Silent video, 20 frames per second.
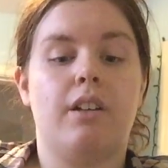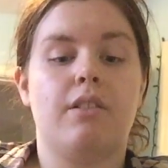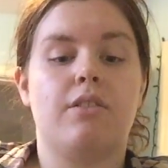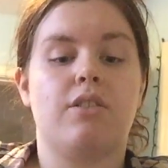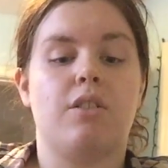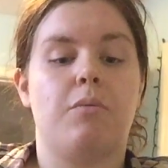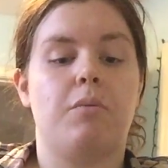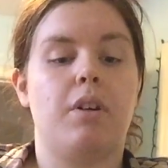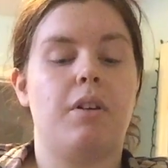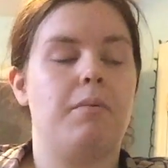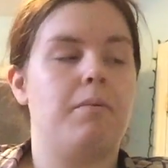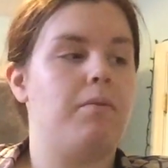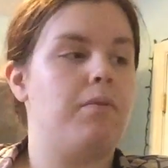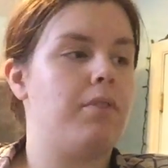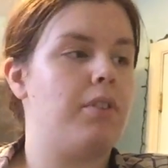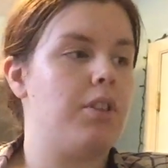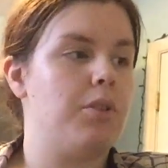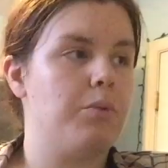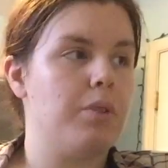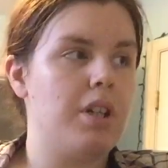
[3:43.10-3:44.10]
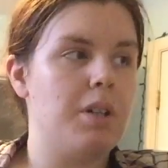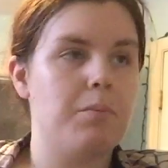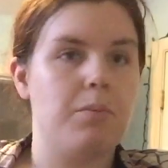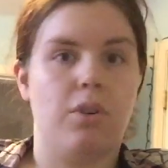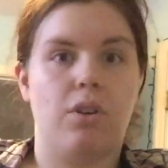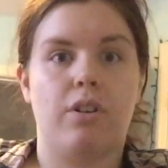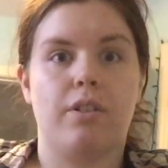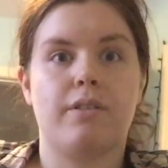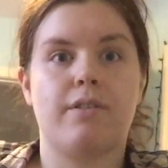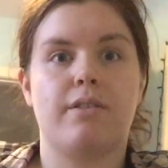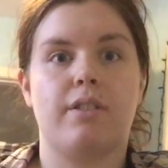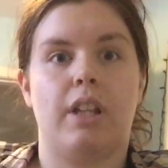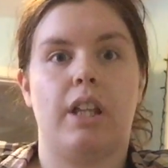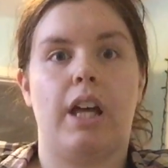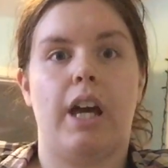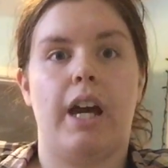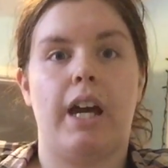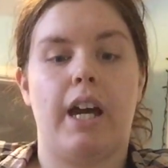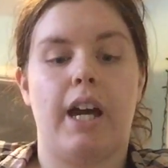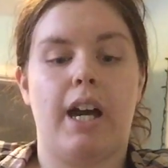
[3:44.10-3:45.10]
So my three books that
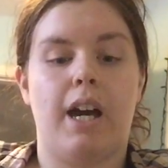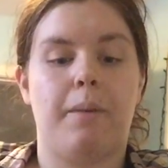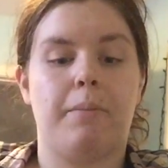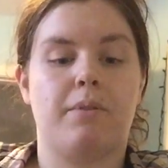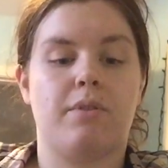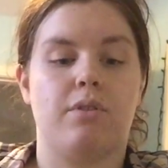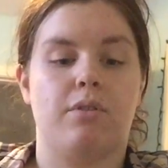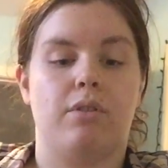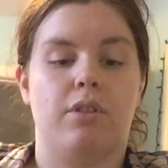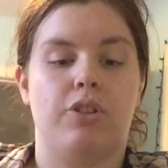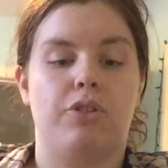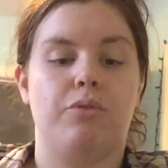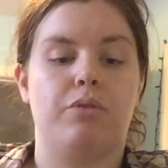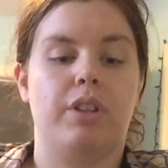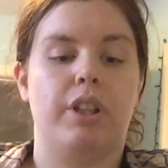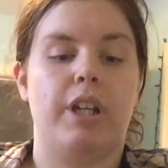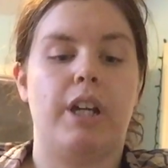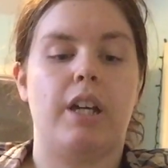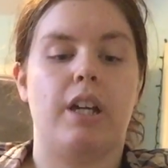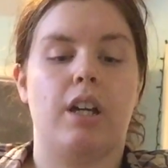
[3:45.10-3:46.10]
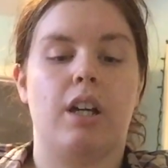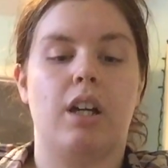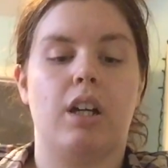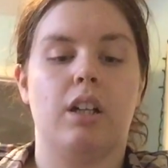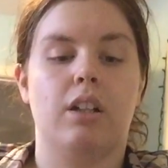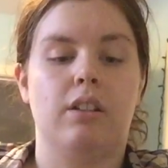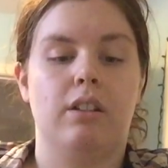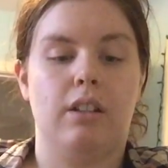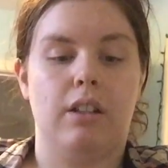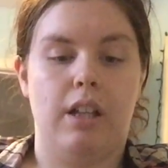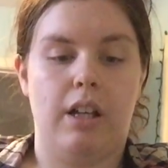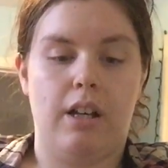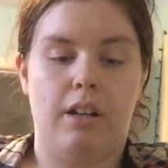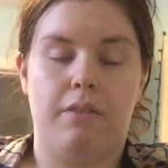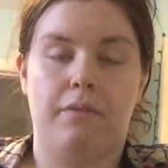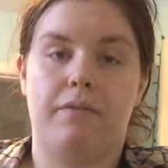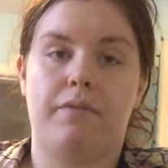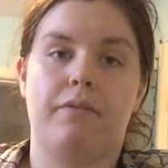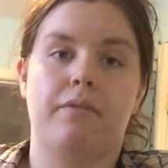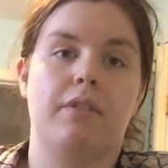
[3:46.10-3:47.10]
I absolutely
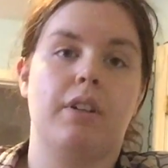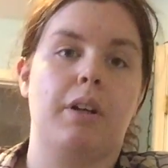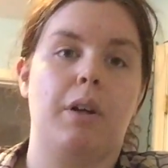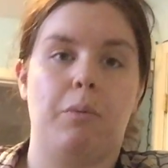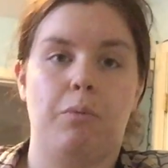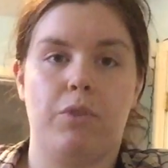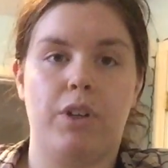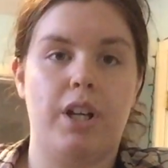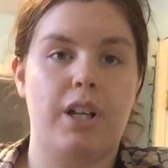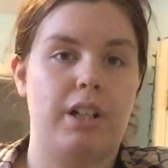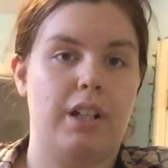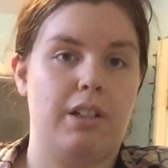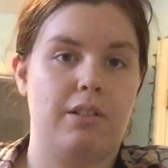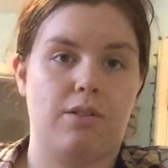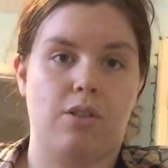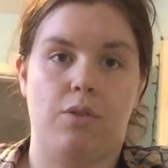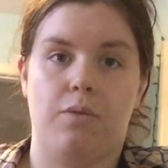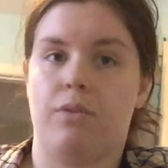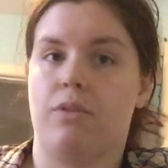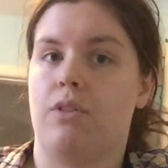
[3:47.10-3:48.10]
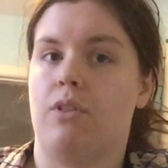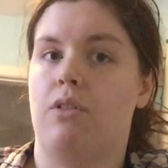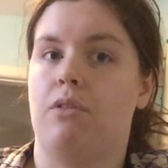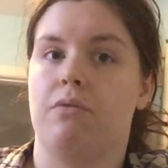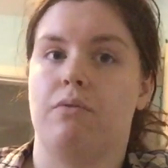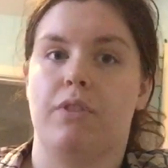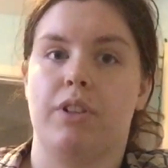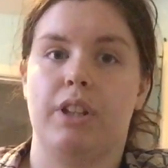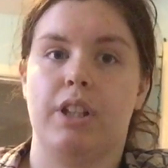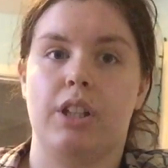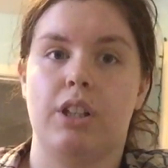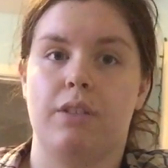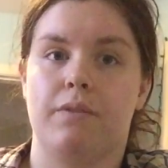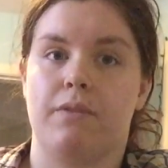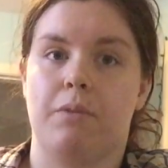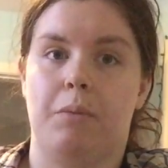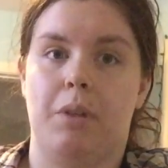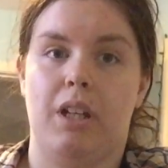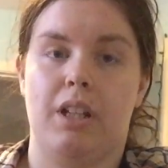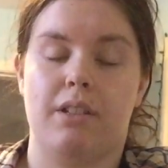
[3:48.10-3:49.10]
love and reading's overall really good
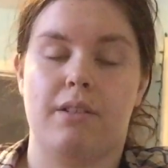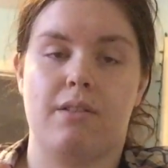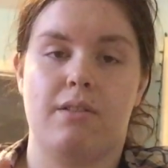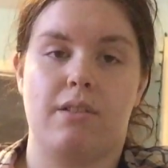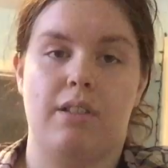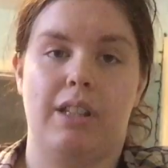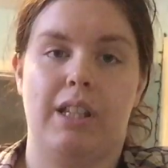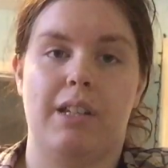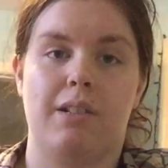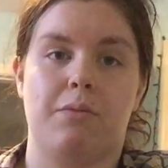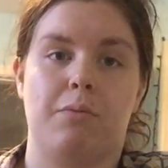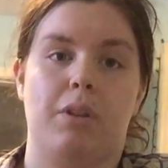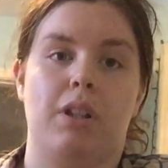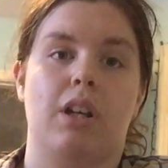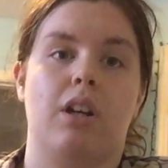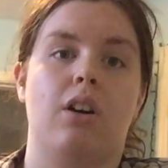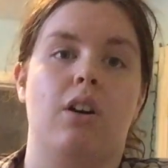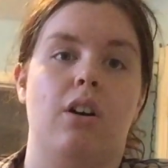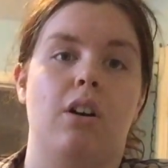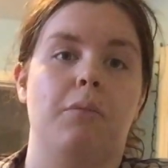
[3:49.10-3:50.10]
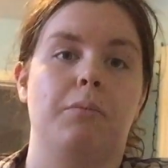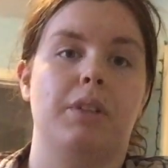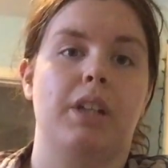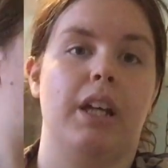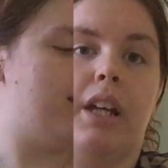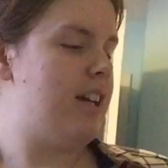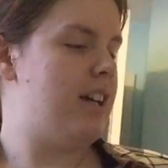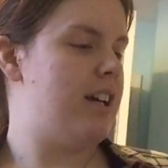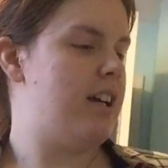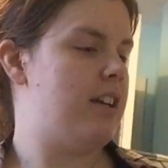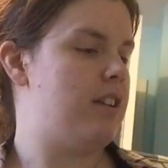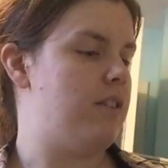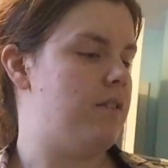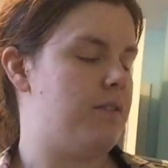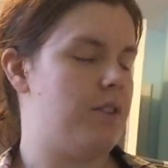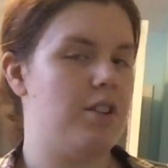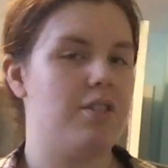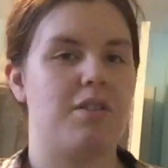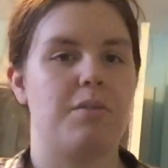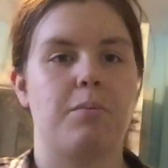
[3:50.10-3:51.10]
for me. It's a nice way to calm down. The
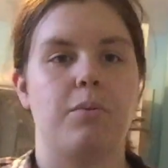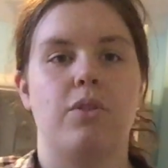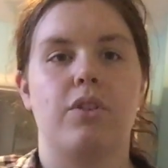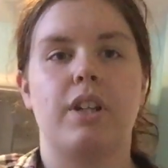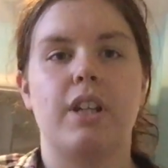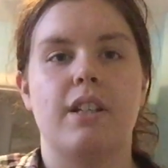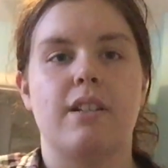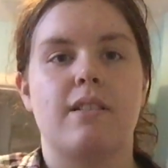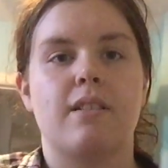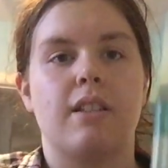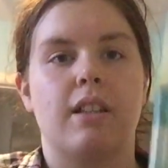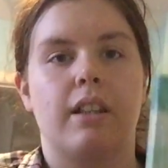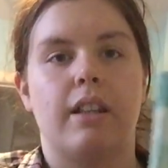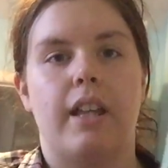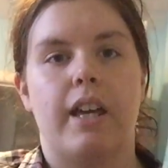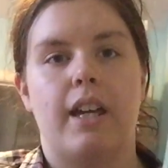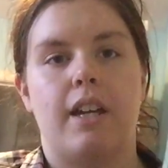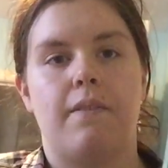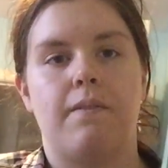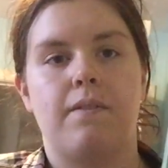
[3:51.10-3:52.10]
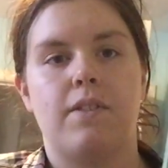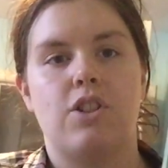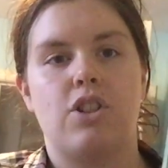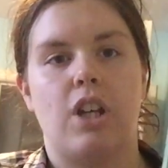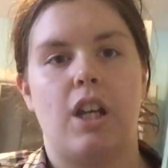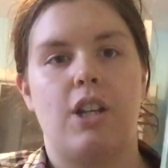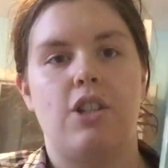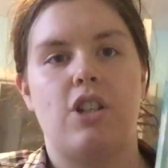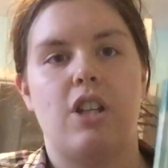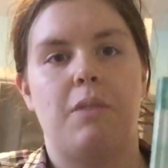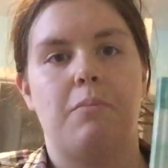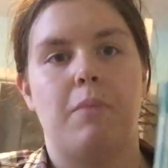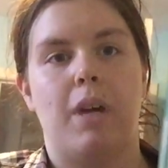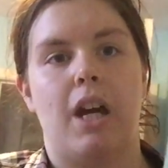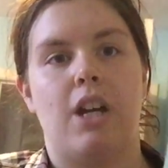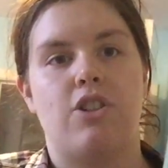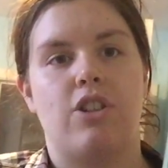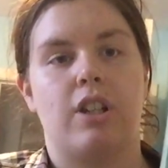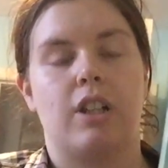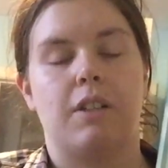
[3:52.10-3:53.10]
first book is The Life Changing
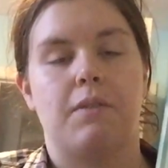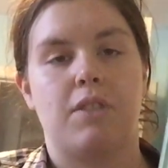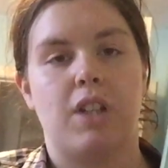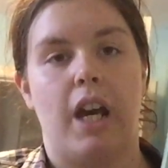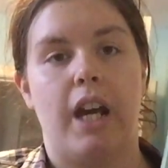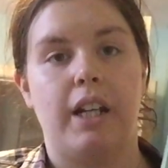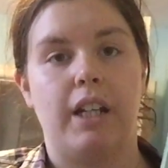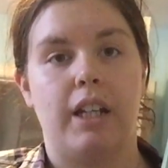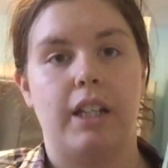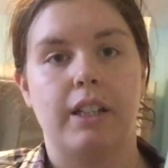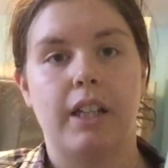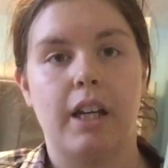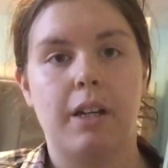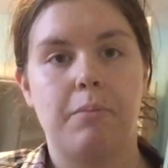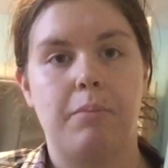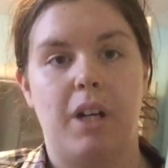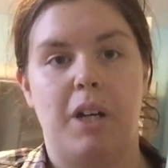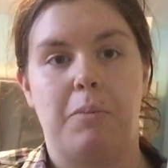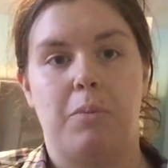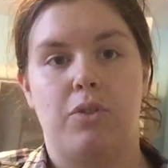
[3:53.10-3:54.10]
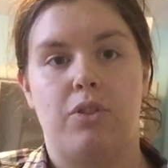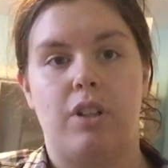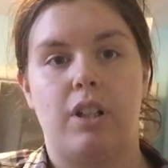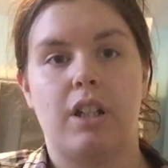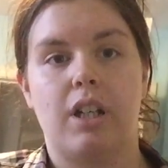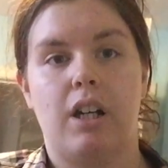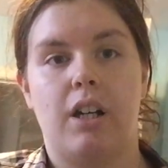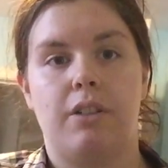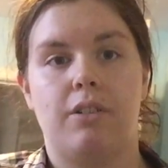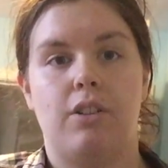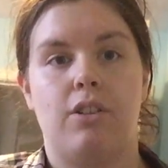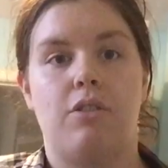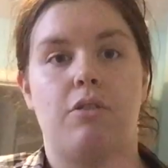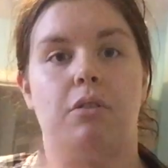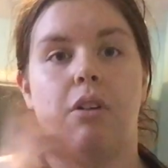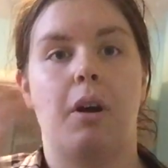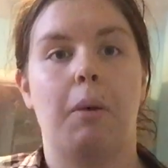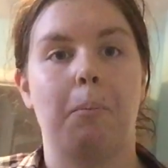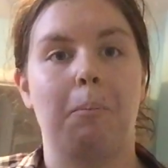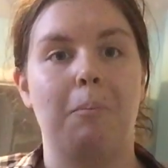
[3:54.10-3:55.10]
Magic of Tidying Up by Marie
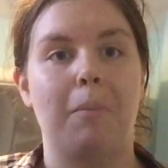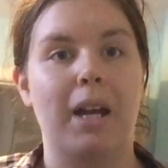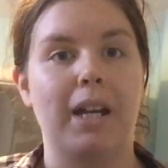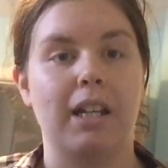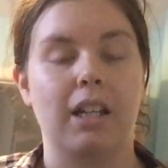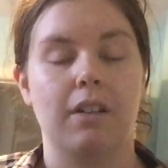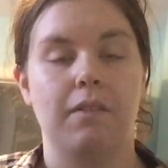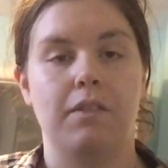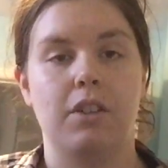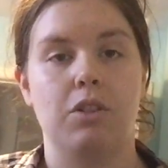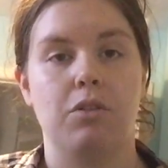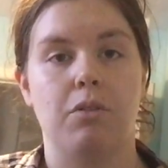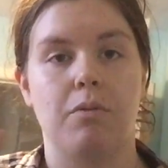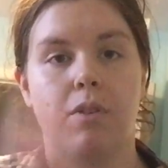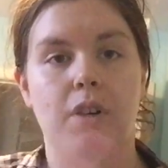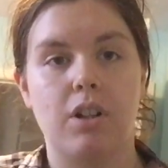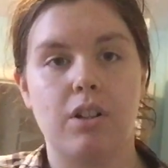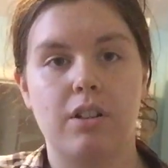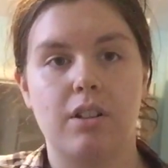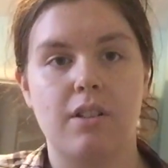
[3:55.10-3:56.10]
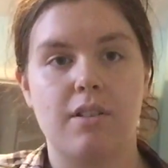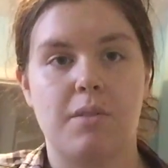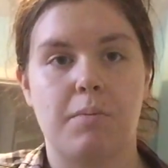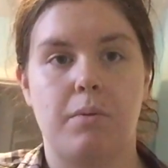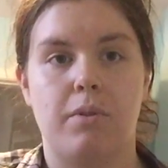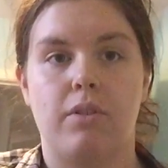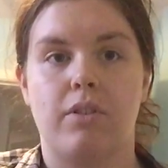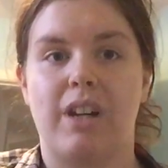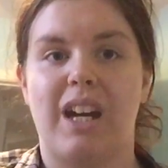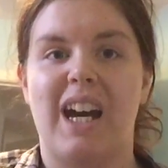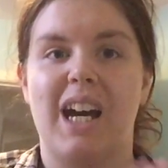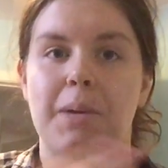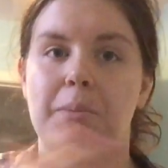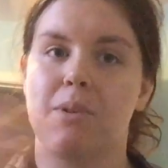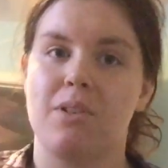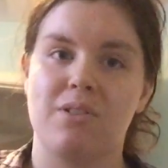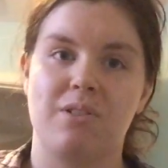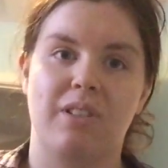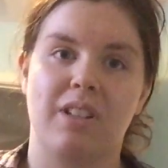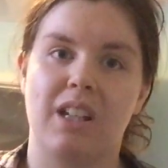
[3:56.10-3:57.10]
Kondo. Many of you have heard of this book. I
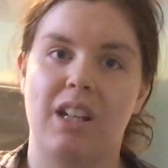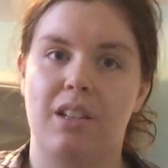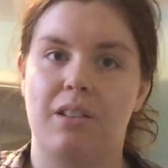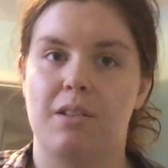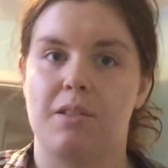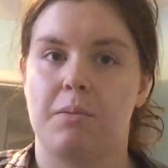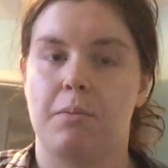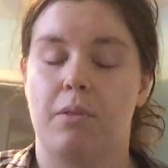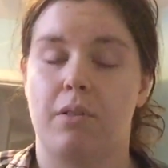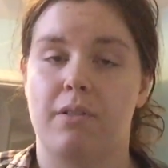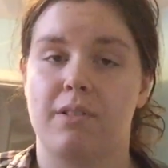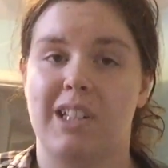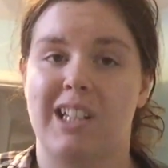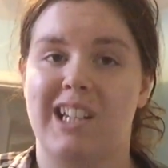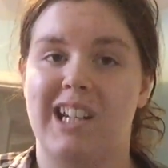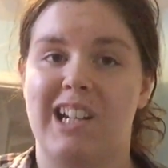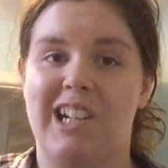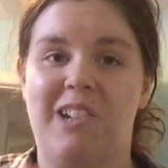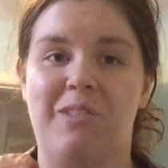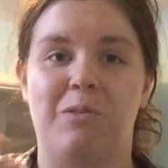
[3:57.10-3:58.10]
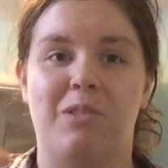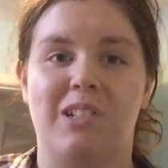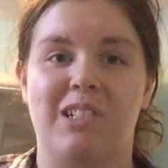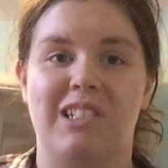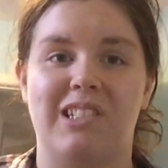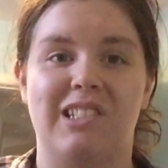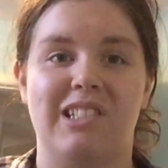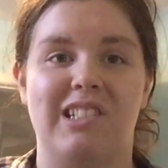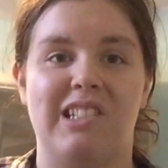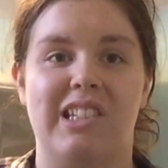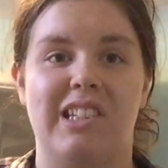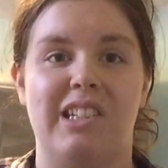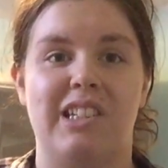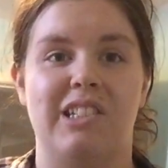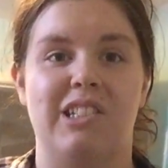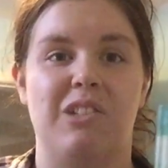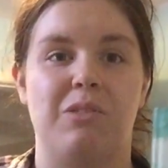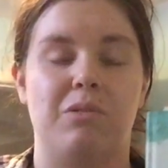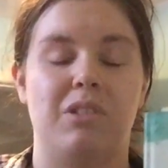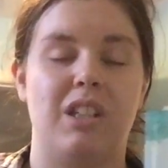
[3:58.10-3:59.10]
personally got this book because I kind of wanted to like, you
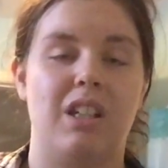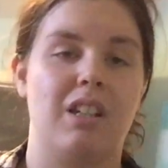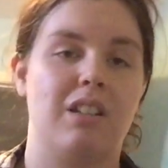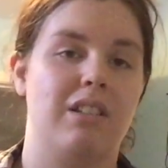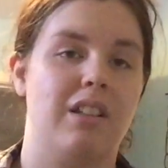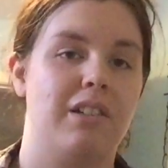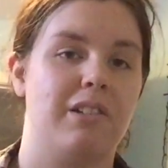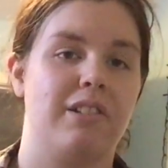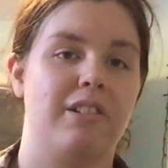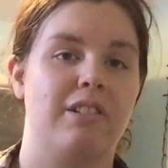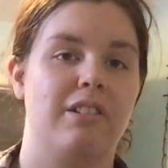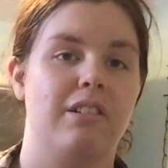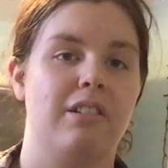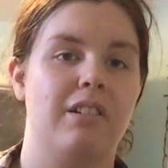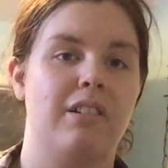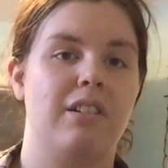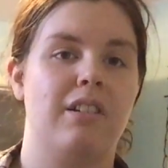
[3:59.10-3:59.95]
know, declutter